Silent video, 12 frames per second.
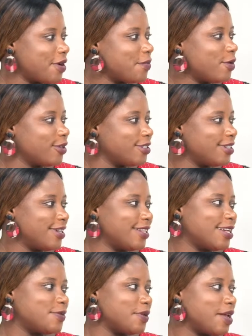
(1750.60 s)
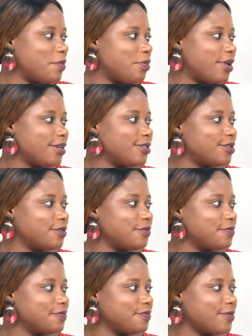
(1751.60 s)
much. It has been a pleasure
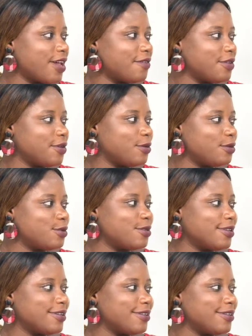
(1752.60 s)
having you today.